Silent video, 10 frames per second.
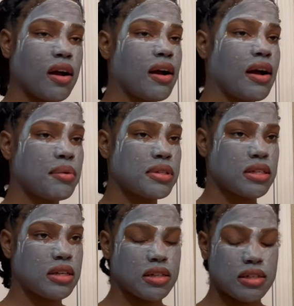I went to
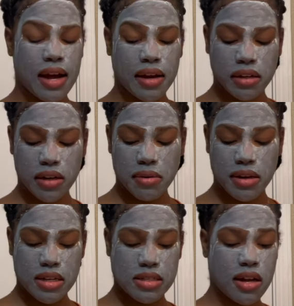the doctor around
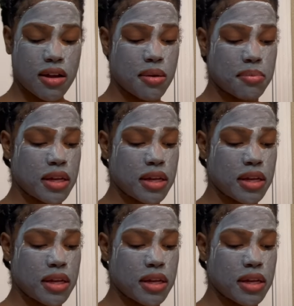that time